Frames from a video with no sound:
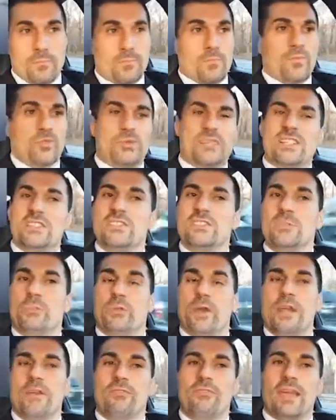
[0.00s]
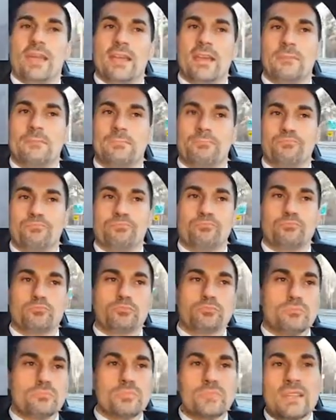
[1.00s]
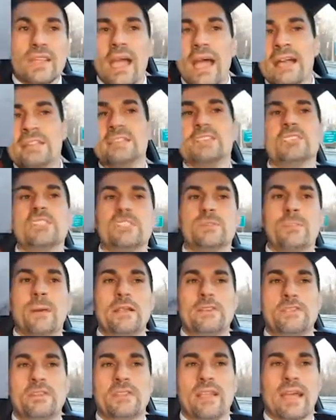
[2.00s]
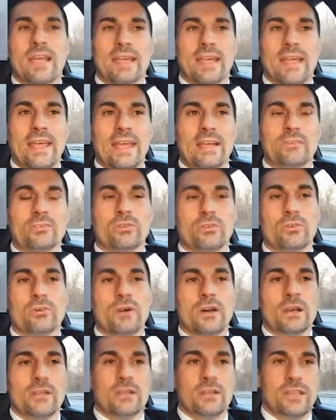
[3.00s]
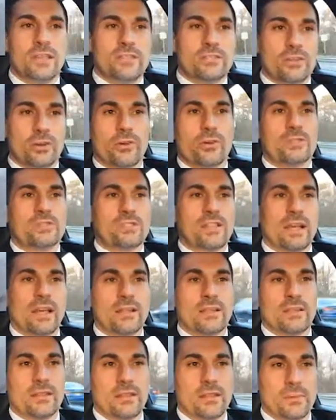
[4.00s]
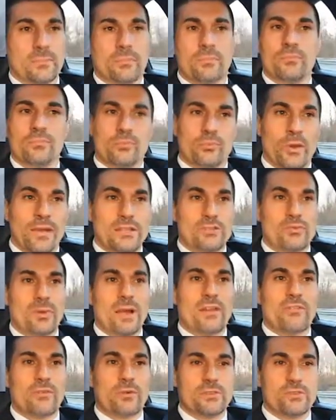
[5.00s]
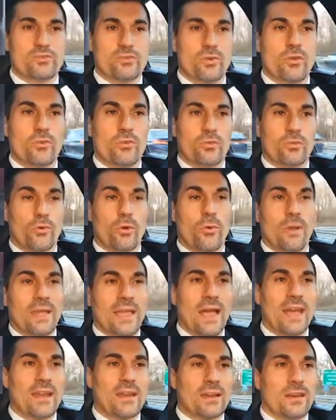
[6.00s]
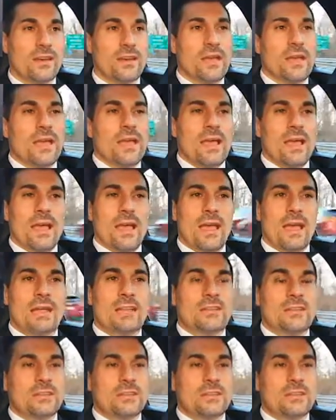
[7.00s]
resistant to brake fade, has a suspension that can handle the turns that the race driver is throwing at it, and